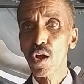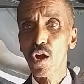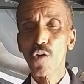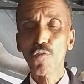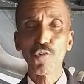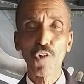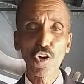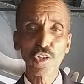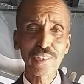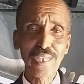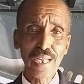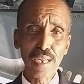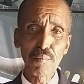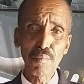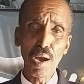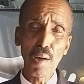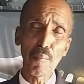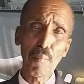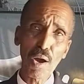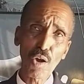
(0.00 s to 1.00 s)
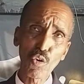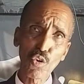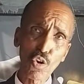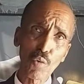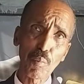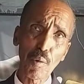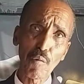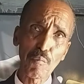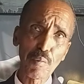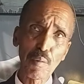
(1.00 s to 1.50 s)
14-member
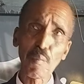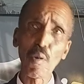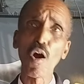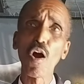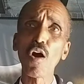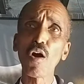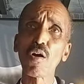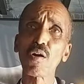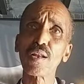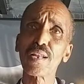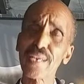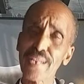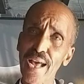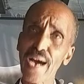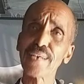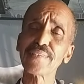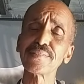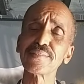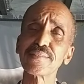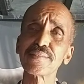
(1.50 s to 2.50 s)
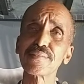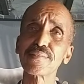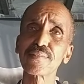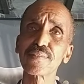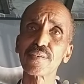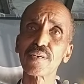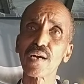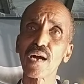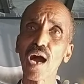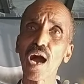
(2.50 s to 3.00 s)
group of people, leaders,
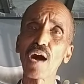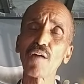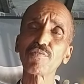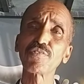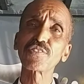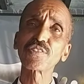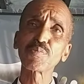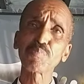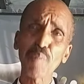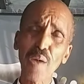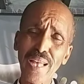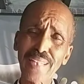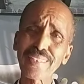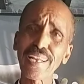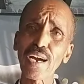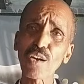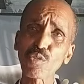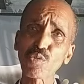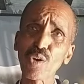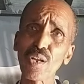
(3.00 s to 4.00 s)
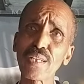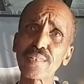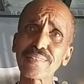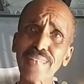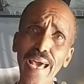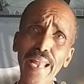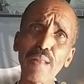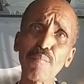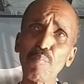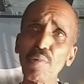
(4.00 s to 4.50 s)
have spent actually
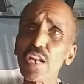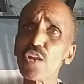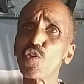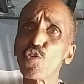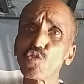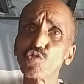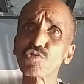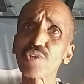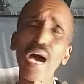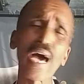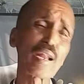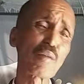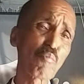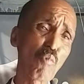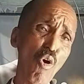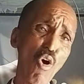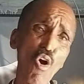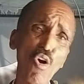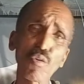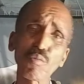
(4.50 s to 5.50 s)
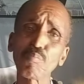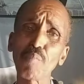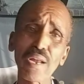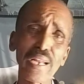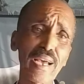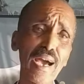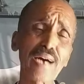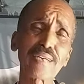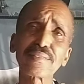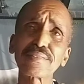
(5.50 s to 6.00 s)
10 million and more
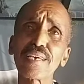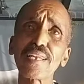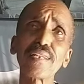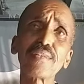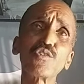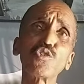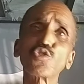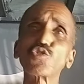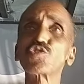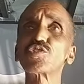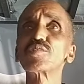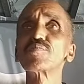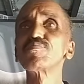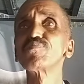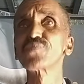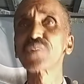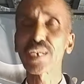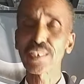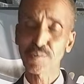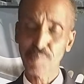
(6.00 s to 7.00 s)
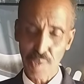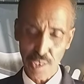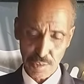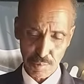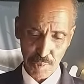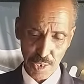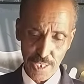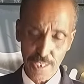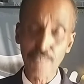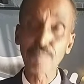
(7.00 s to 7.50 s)
money are still used, taxpayers'
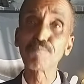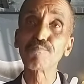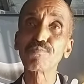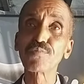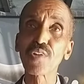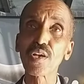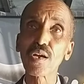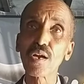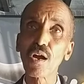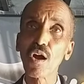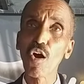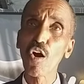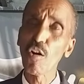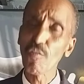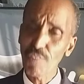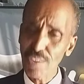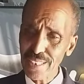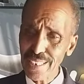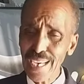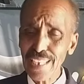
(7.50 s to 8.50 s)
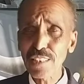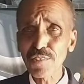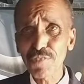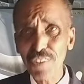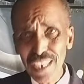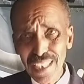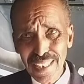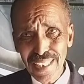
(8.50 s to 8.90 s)
money, over that very